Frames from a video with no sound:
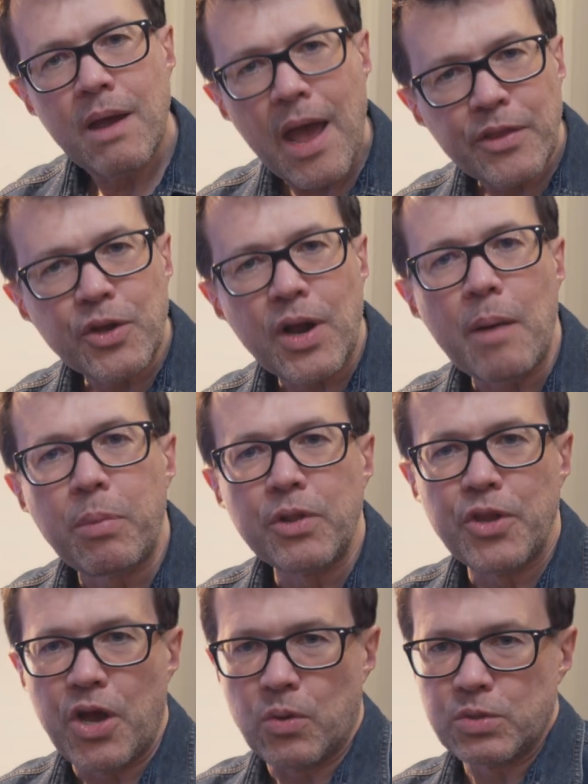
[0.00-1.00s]
Enter Apple
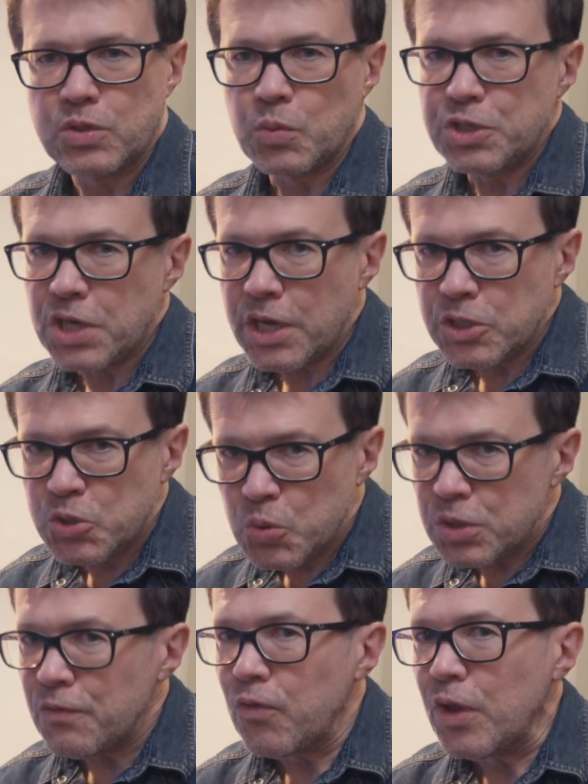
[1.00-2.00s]
Notes, which I
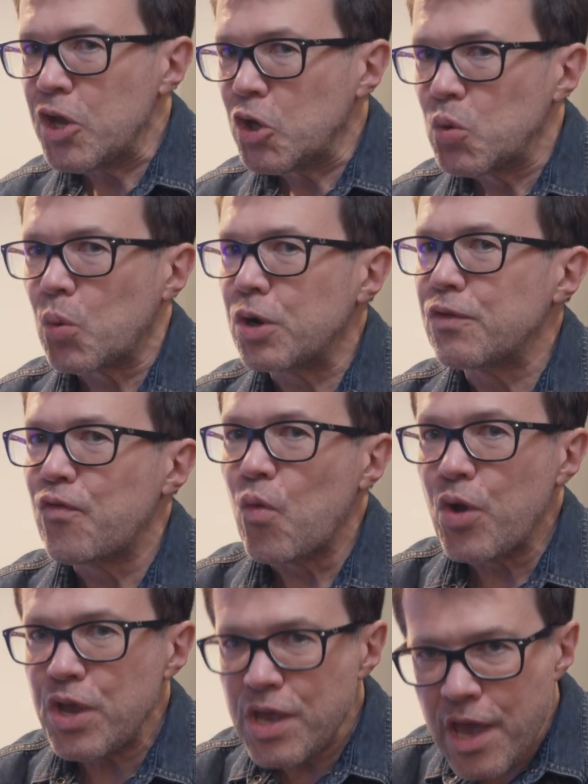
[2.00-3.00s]
dutifully ignored
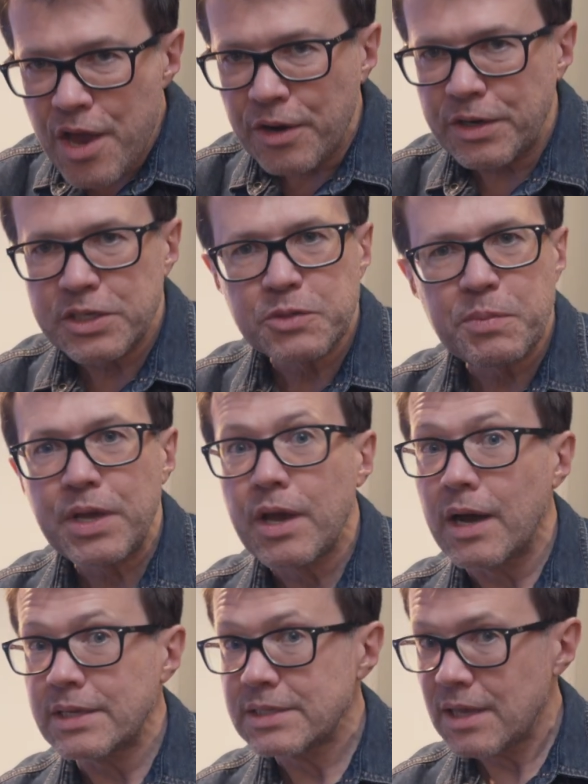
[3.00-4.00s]
for years
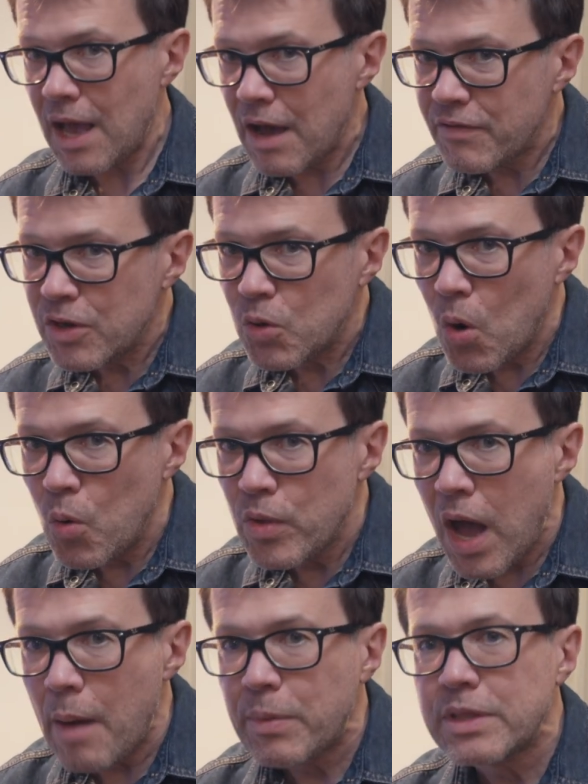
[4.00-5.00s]
because having grown
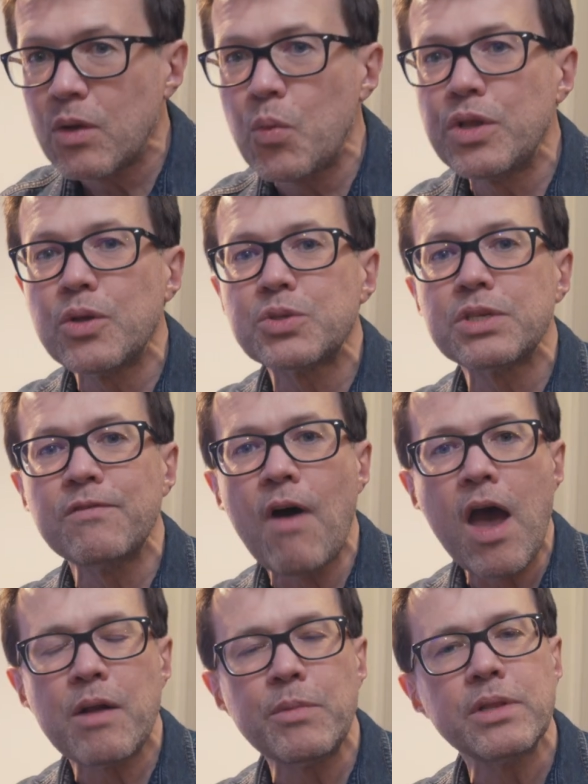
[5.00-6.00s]
up in the Windows
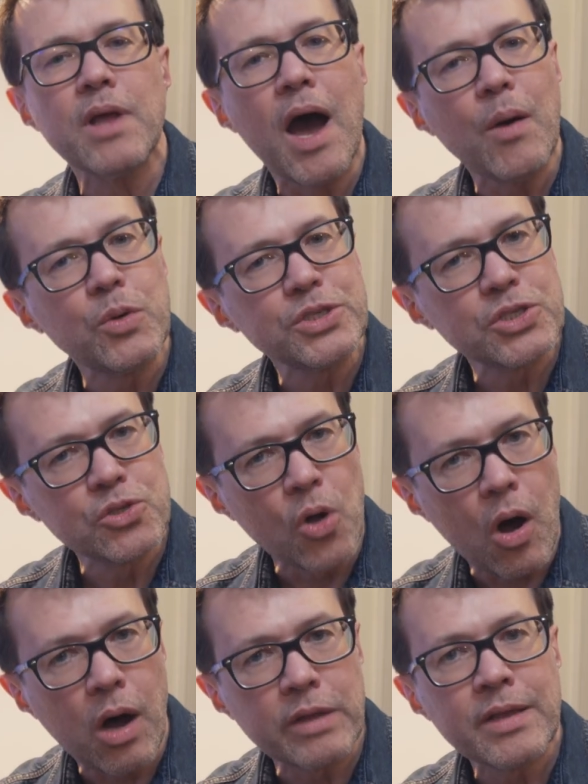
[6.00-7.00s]
environment, I was
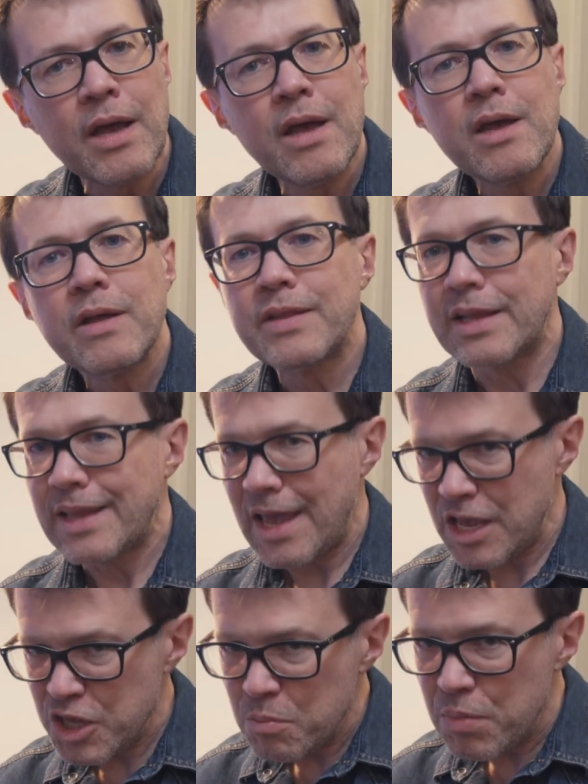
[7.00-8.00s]
taught that
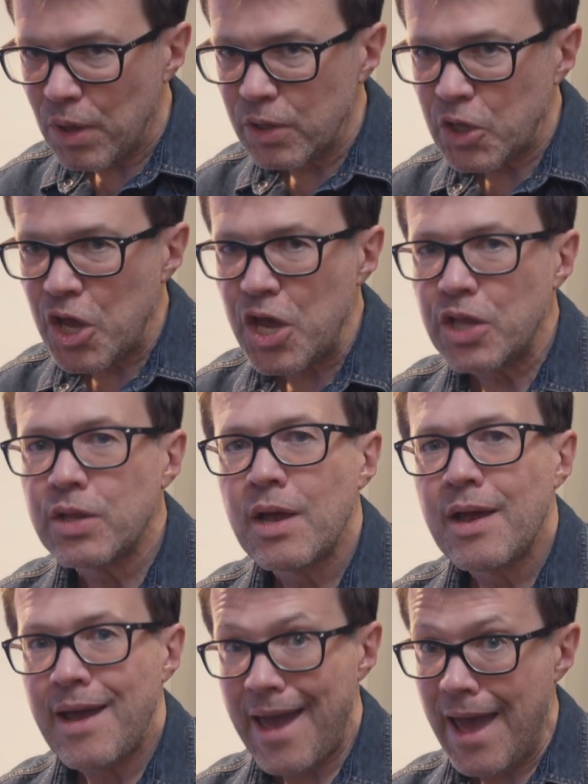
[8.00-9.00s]
any built-in
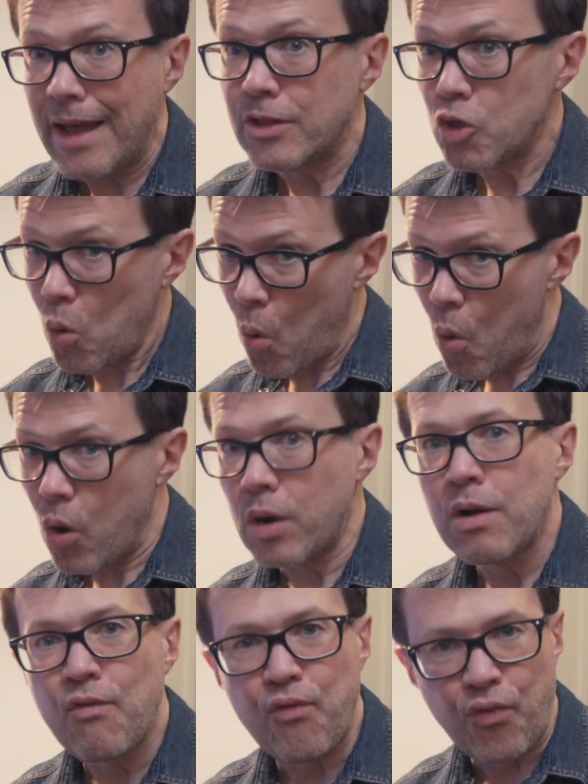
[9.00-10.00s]
and or
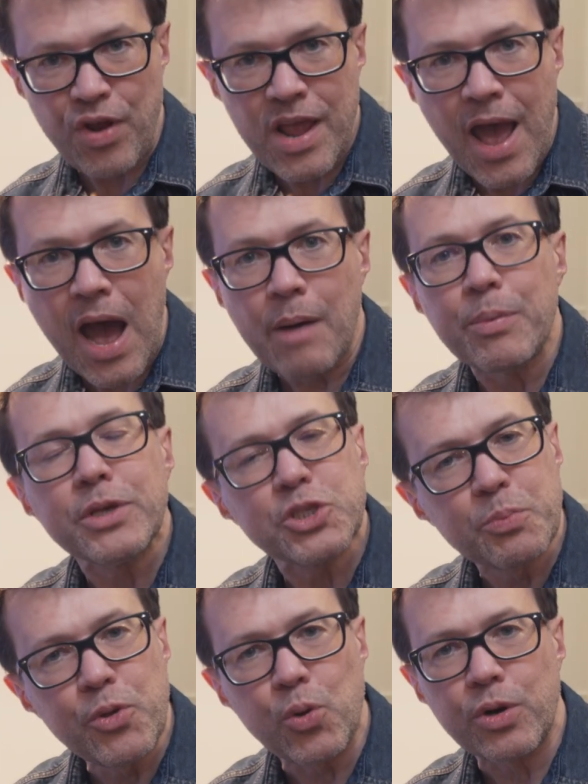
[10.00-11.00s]
free app is
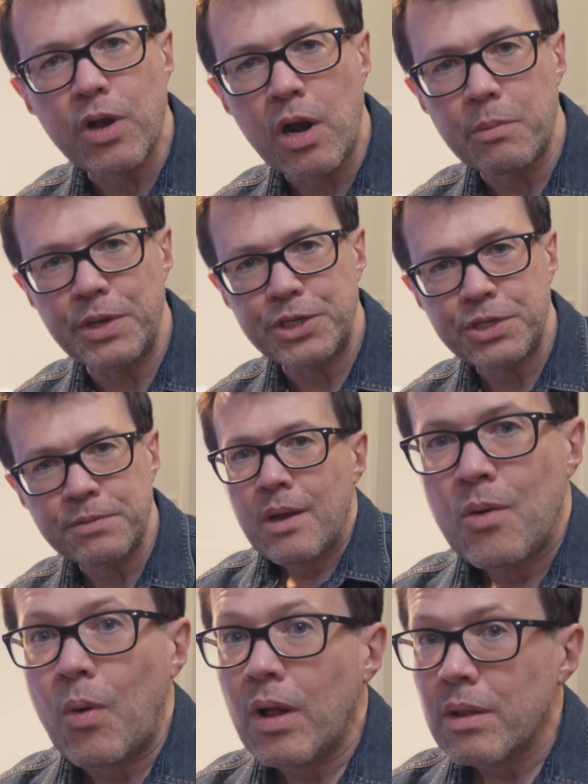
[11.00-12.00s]
pure garbage.
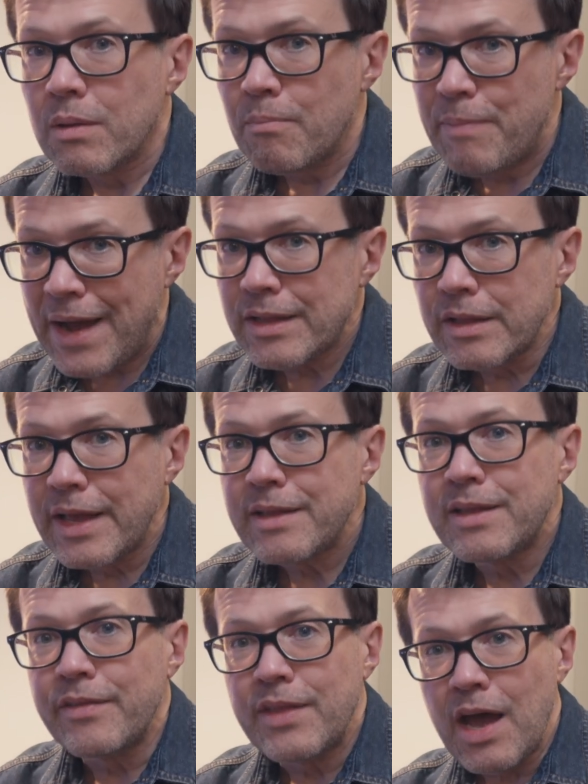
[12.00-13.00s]
Well, better
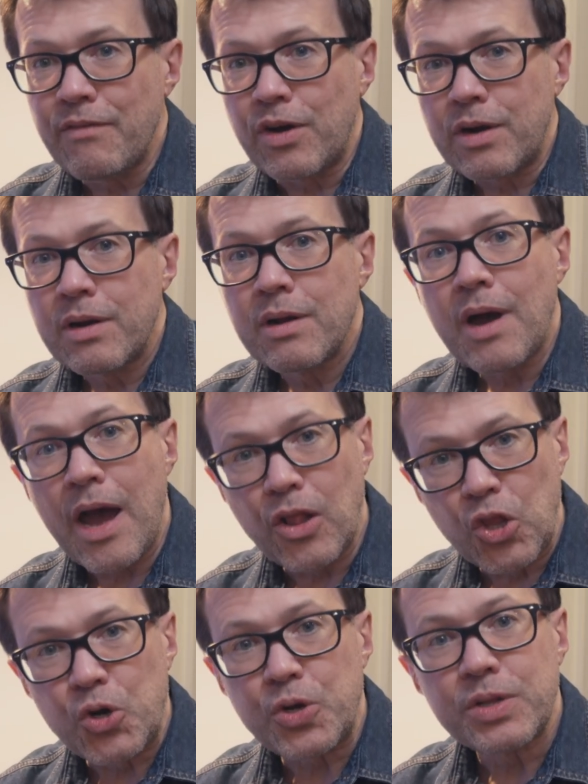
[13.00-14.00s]
late than never, I
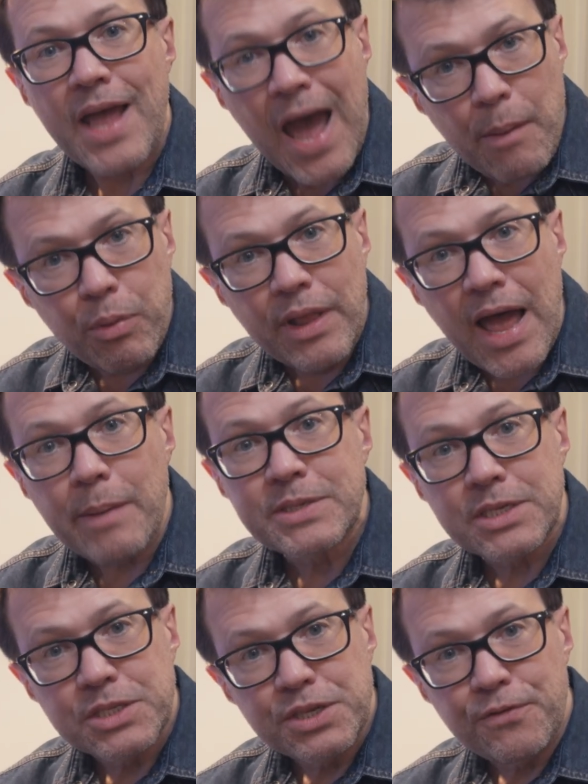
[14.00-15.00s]
learned Apple
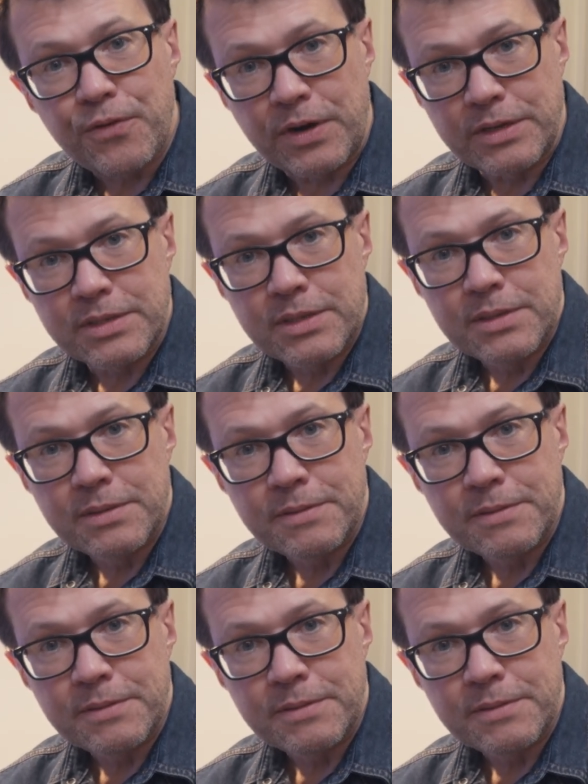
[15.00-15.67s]
apps are different.